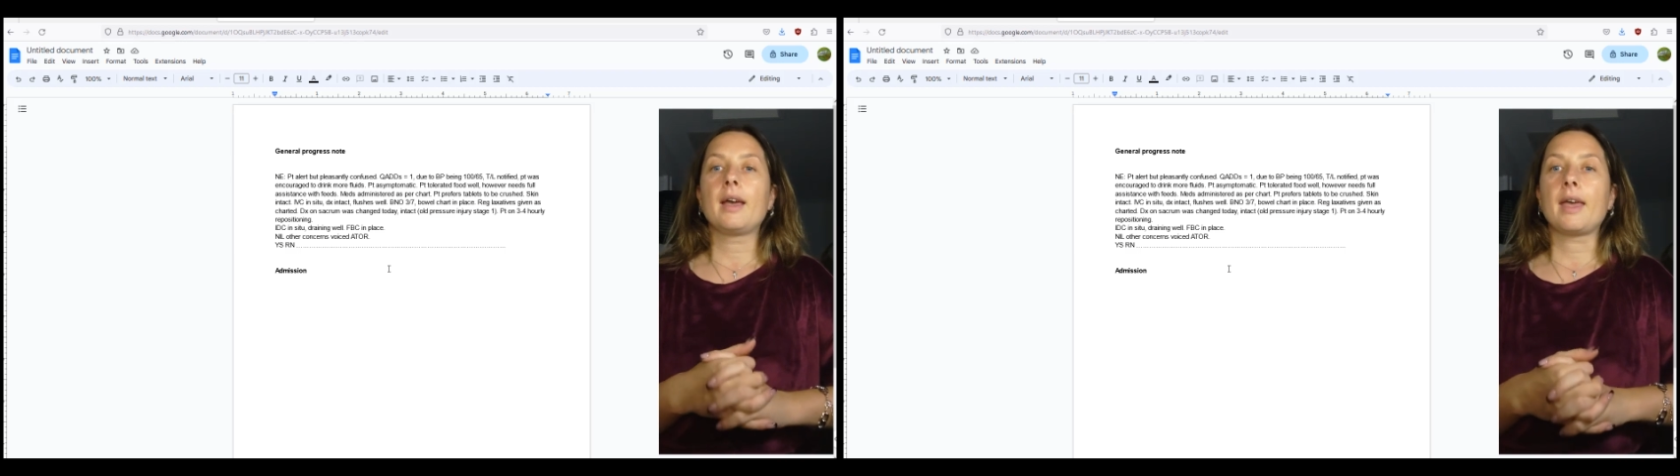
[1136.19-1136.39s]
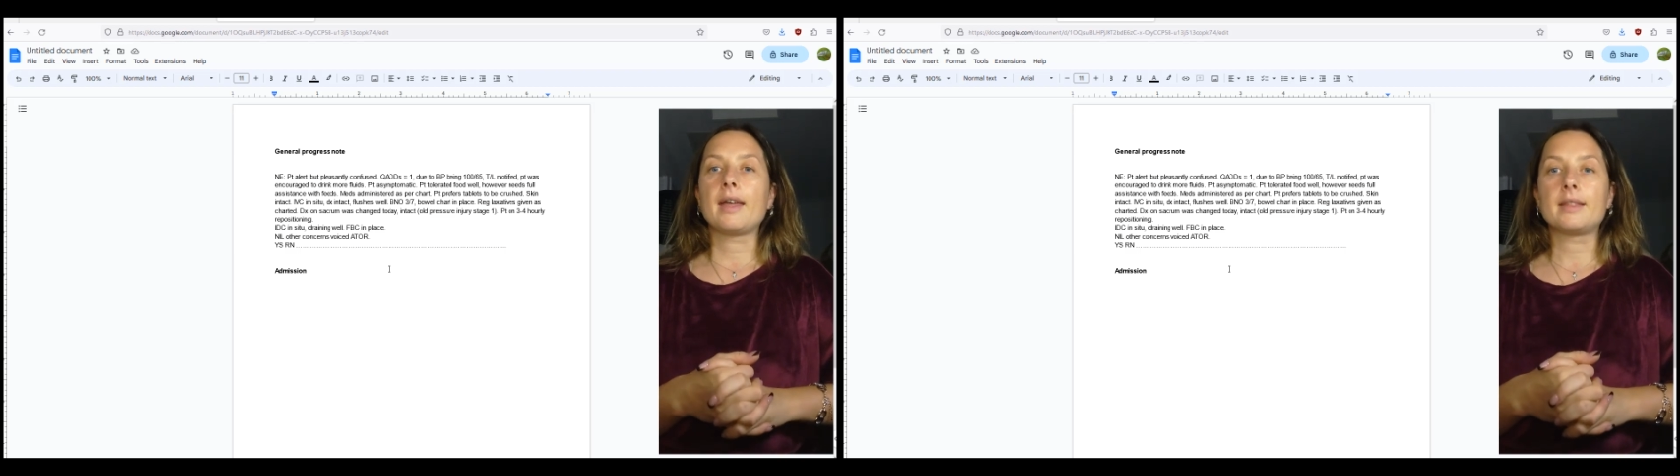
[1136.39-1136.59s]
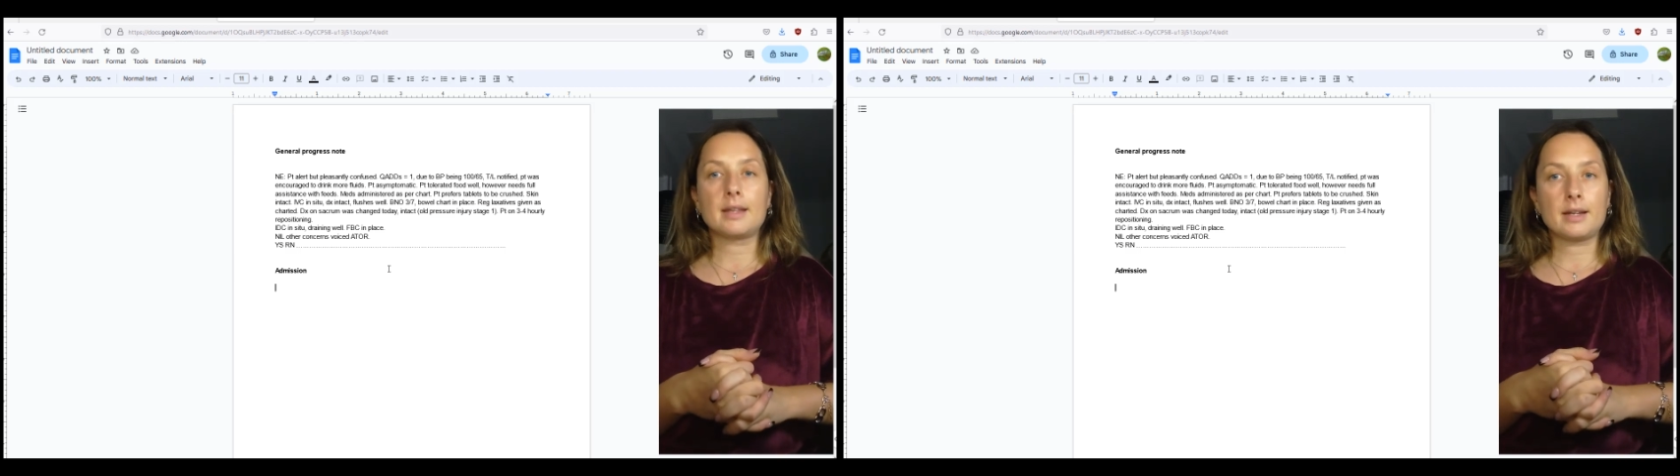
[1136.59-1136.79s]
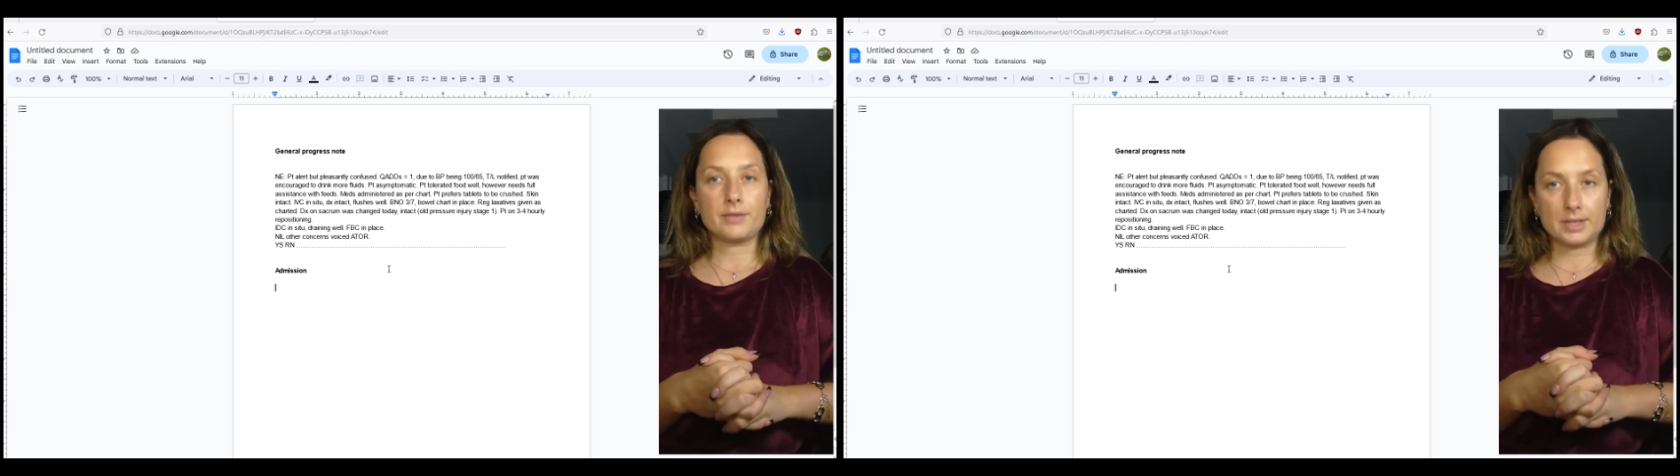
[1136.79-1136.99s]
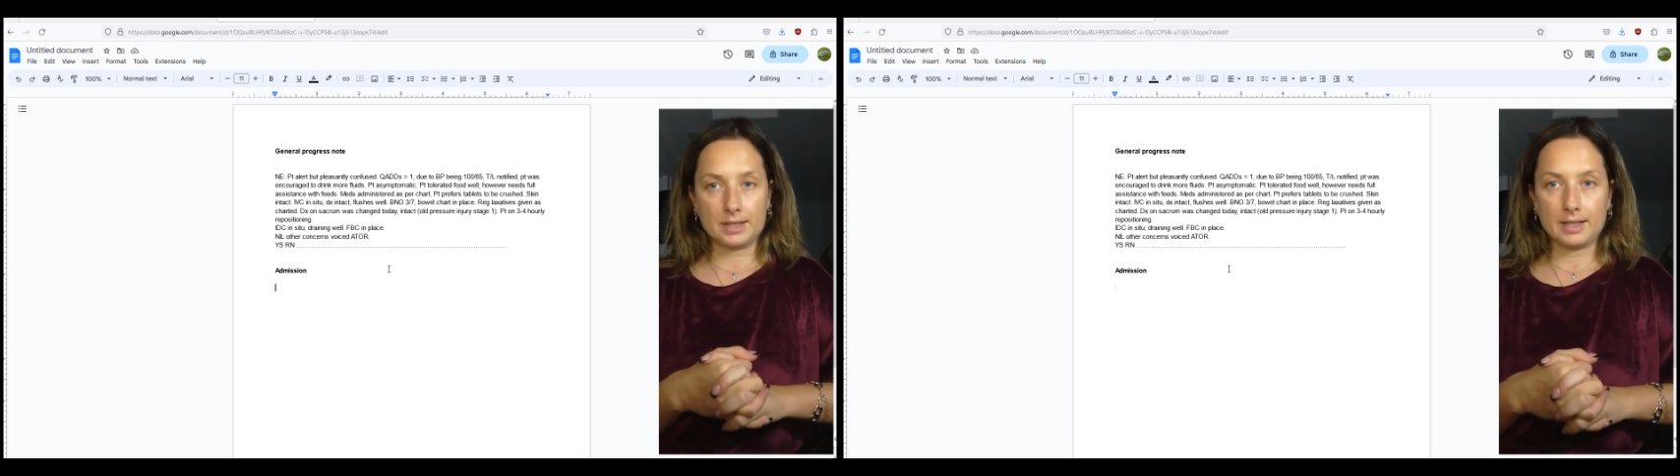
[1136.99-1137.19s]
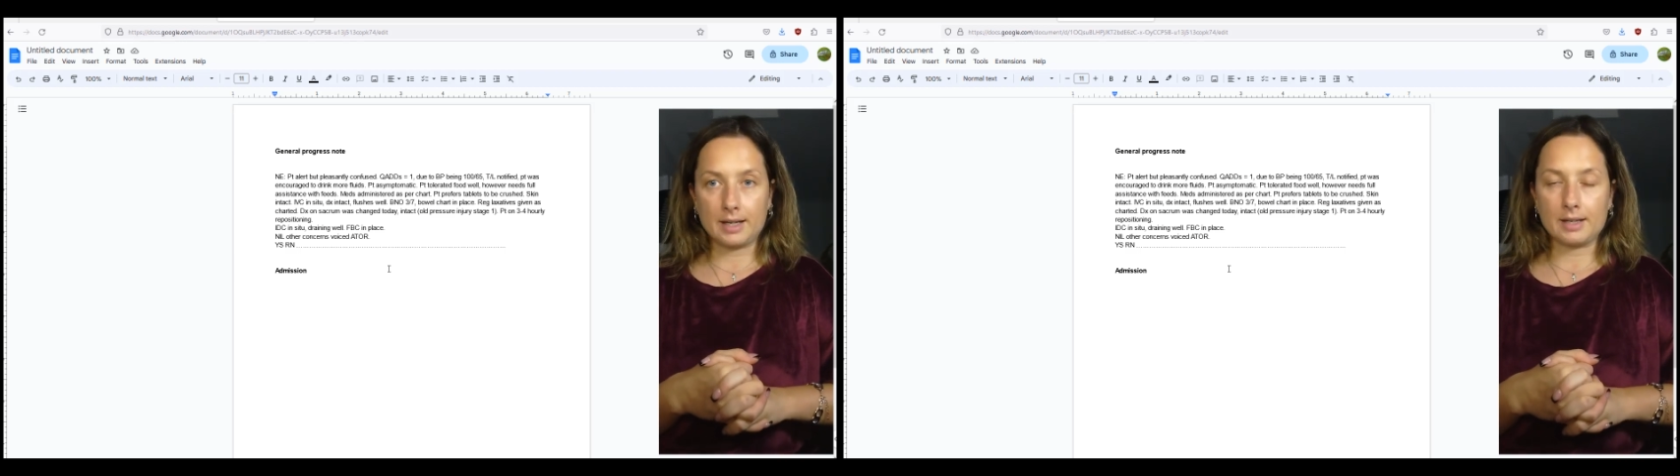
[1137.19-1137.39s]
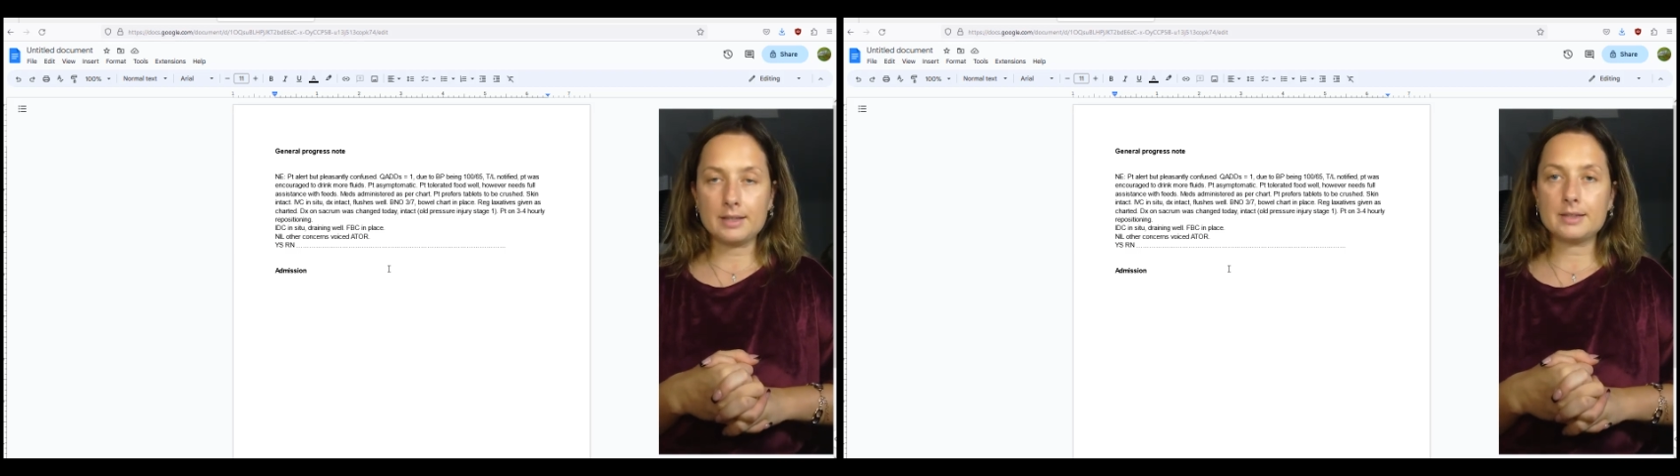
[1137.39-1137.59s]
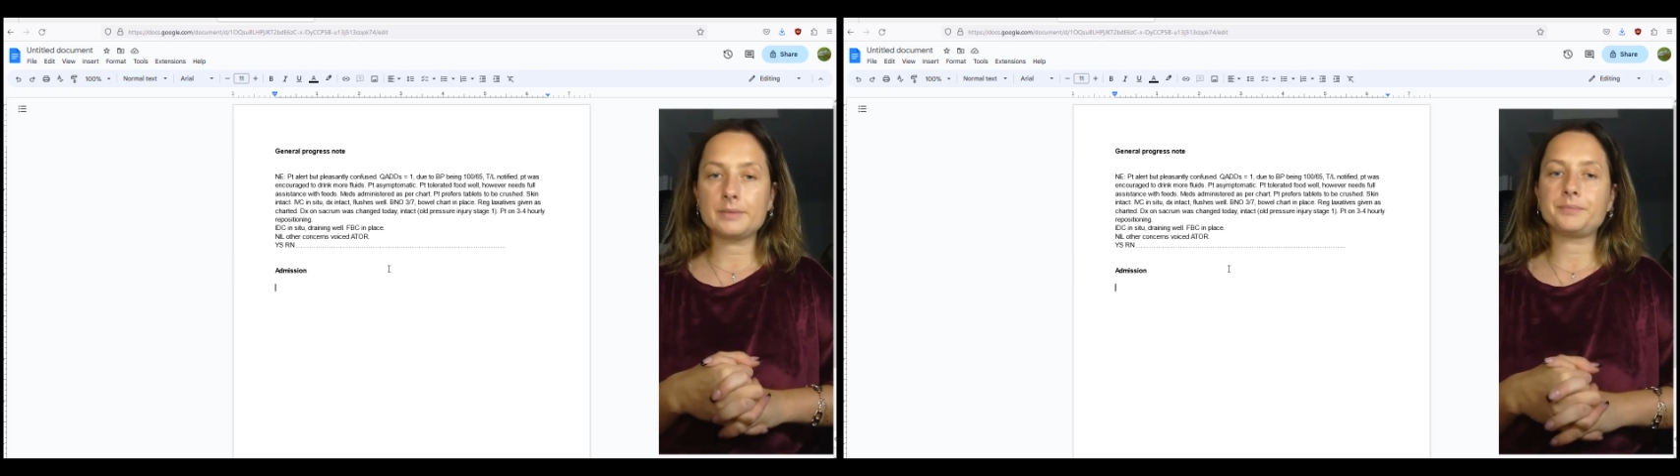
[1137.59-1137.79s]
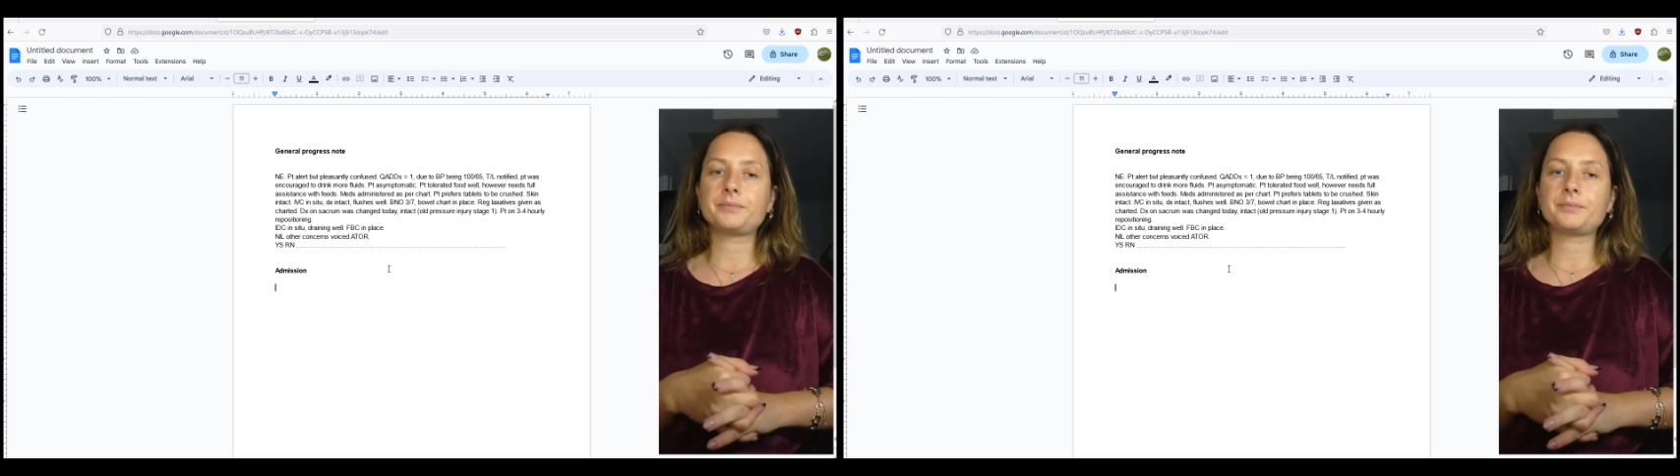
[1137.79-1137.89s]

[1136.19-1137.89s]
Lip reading: And then after that,